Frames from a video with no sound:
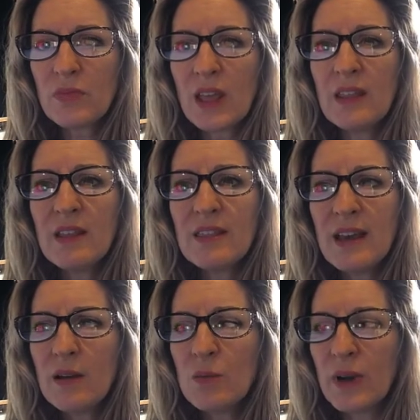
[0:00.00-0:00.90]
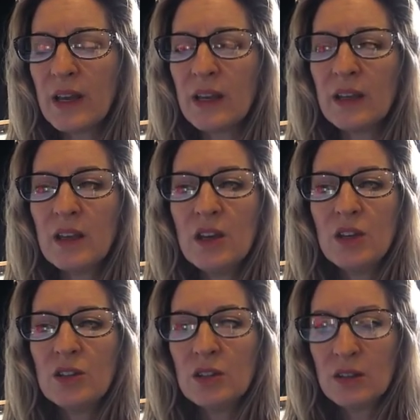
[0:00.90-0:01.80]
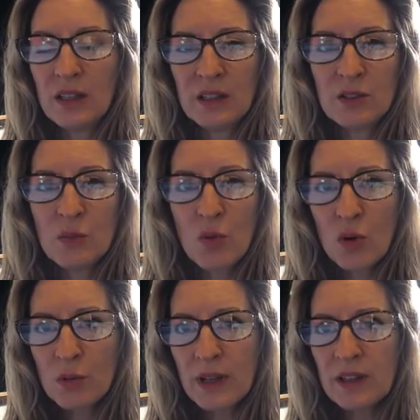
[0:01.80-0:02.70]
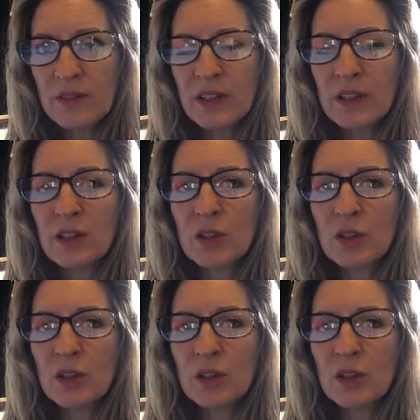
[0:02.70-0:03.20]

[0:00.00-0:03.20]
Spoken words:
And then that way it's more relevant.